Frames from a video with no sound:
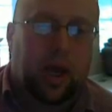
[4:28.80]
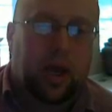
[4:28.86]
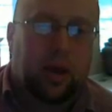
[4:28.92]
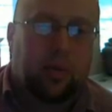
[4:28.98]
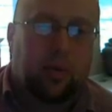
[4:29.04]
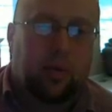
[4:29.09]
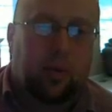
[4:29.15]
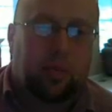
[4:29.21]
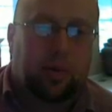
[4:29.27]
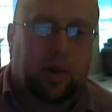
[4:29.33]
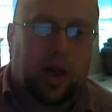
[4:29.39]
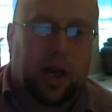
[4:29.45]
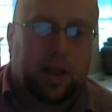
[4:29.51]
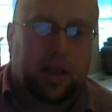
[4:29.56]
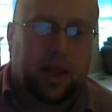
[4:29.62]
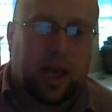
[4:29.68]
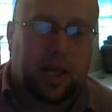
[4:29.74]
Okay, and
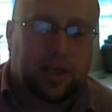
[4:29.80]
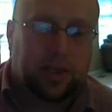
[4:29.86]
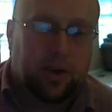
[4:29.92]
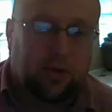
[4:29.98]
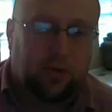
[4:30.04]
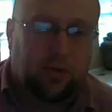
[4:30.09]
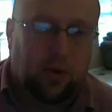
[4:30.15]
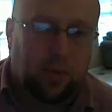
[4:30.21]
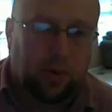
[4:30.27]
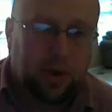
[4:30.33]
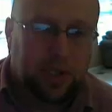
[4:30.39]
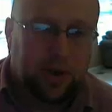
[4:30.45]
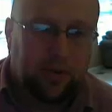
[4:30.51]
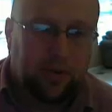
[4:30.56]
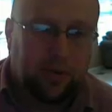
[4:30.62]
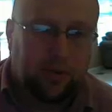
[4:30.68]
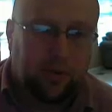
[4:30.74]
we'll plot that. So
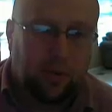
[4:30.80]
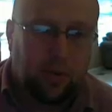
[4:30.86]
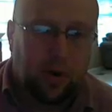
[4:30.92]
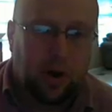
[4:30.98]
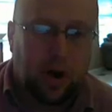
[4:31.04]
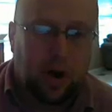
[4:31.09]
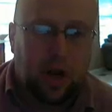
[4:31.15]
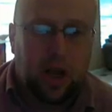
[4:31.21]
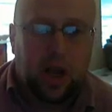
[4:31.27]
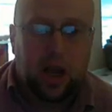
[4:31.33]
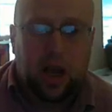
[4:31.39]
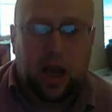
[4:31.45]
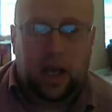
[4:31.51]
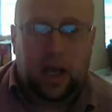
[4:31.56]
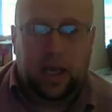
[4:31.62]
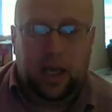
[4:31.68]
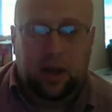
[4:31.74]
4.74,
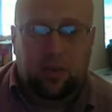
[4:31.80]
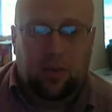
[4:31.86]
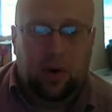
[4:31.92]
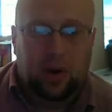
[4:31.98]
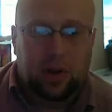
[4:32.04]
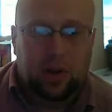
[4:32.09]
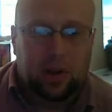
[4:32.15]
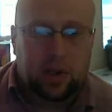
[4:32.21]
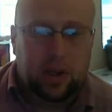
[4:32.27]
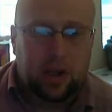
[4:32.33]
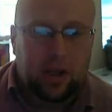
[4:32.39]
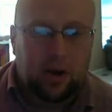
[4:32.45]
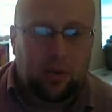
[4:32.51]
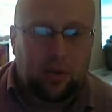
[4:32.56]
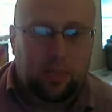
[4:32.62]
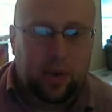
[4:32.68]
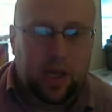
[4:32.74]
again, we're a
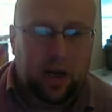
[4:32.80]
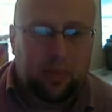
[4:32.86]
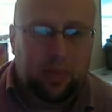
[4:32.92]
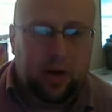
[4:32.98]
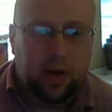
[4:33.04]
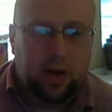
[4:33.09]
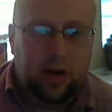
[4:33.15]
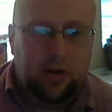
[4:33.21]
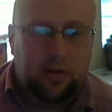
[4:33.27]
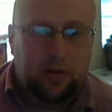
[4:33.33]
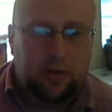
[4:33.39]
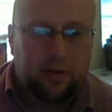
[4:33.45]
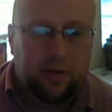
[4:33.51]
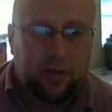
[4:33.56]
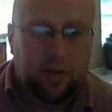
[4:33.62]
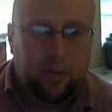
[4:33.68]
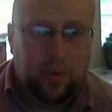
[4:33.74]
little bit
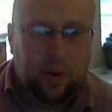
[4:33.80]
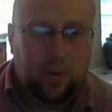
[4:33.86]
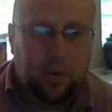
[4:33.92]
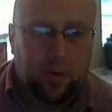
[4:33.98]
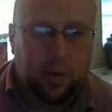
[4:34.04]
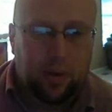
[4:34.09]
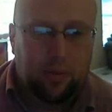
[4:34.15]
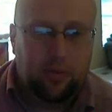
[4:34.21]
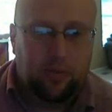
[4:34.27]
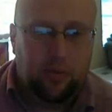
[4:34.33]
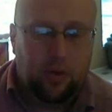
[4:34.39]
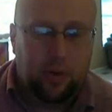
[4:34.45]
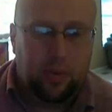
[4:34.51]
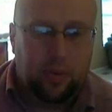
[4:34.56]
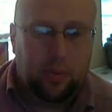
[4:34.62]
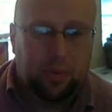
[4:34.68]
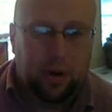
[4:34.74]
above where we were
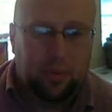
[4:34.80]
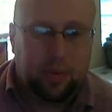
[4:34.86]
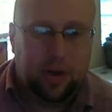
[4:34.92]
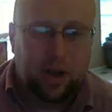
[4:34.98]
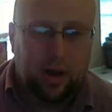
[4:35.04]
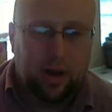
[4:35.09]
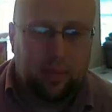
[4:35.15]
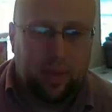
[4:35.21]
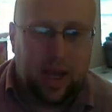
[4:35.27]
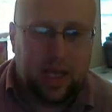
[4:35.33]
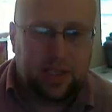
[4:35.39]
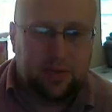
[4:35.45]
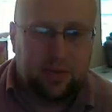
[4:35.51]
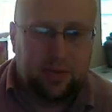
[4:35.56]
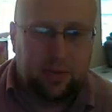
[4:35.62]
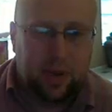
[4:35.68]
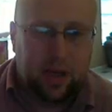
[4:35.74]
before, but probably
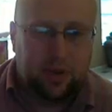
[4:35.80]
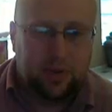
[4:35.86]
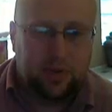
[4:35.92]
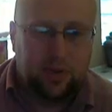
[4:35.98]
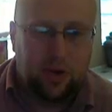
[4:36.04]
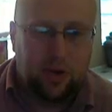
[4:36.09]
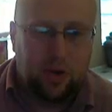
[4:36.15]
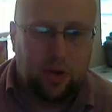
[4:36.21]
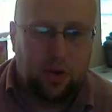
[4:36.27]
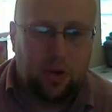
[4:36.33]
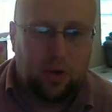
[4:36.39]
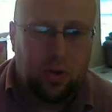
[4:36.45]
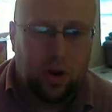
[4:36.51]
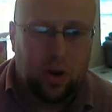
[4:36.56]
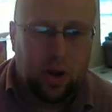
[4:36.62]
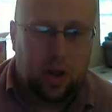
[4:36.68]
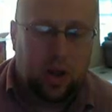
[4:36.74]
not a massive amount.
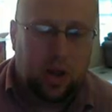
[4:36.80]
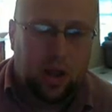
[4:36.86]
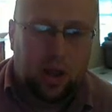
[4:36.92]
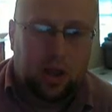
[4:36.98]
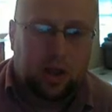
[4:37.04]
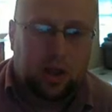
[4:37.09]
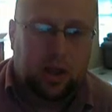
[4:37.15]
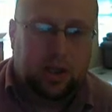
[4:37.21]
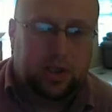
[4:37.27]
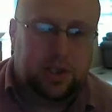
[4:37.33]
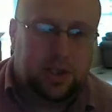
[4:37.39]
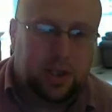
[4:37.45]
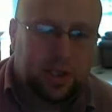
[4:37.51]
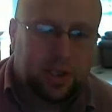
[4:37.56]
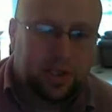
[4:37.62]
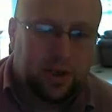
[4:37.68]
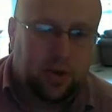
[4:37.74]
So
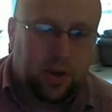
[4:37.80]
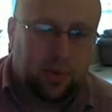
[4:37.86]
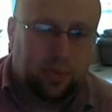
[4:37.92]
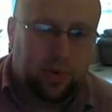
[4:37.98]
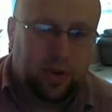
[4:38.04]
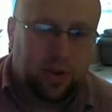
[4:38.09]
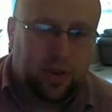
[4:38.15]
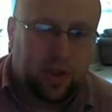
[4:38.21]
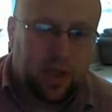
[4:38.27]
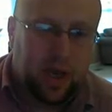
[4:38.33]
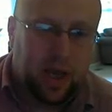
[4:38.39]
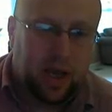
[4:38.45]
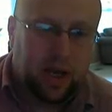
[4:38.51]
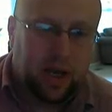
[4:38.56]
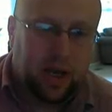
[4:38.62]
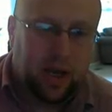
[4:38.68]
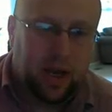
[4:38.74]
let's go ahead and
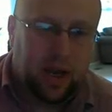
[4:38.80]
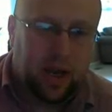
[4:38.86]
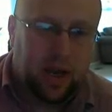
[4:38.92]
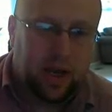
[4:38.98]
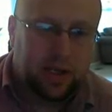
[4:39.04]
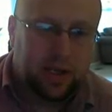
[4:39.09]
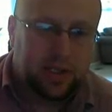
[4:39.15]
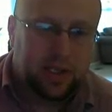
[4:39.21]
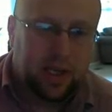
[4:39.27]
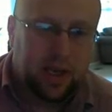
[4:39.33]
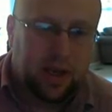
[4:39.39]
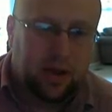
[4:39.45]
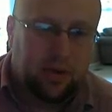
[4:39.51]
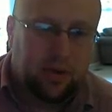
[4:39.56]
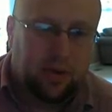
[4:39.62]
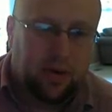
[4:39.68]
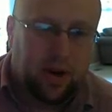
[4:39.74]
put that guy,
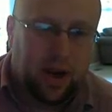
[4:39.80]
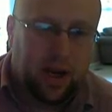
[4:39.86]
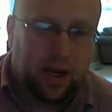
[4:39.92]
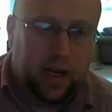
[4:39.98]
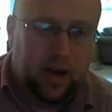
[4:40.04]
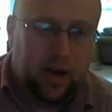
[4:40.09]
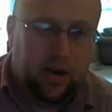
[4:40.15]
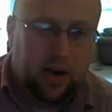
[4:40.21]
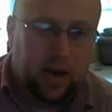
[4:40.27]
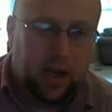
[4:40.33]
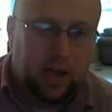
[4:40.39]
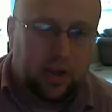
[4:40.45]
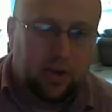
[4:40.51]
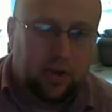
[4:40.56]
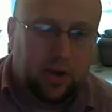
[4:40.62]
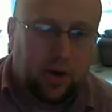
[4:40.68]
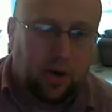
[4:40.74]
say, right
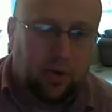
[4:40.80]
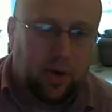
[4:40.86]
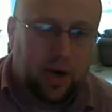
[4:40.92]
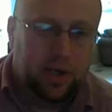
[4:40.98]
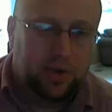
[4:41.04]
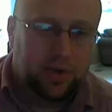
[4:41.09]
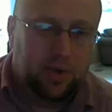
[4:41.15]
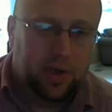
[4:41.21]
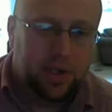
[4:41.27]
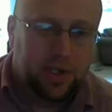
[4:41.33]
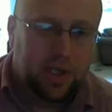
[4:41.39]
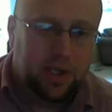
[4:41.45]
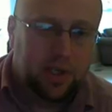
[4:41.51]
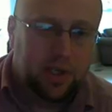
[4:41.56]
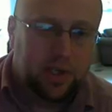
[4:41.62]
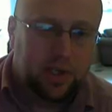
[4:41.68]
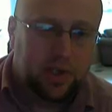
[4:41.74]
here. And you can already
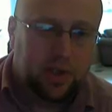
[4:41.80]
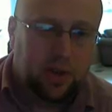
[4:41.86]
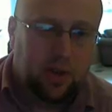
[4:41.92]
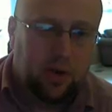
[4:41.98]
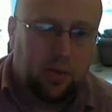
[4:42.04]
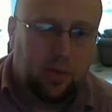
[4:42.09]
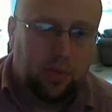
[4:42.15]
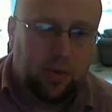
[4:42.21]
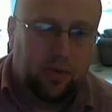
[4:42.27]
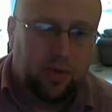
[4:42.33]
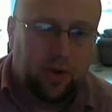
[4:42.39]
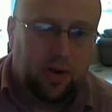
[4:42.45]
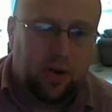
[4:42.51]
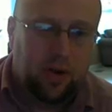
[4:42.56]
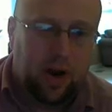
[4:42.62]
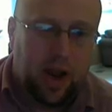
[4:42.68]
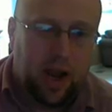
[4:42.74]
sort of see the
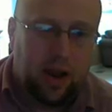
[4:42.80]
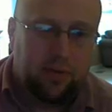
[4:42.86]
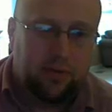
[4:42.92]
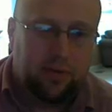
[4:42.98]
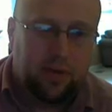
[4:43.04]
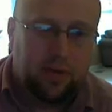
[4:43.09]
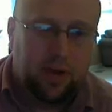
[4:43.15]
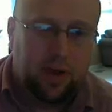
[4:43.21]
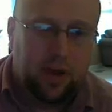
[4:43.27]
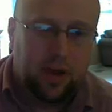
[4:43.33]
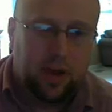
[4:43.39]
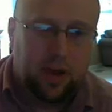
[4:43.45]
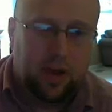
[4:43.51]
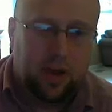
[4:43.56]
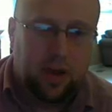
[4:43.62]
slope of the graph,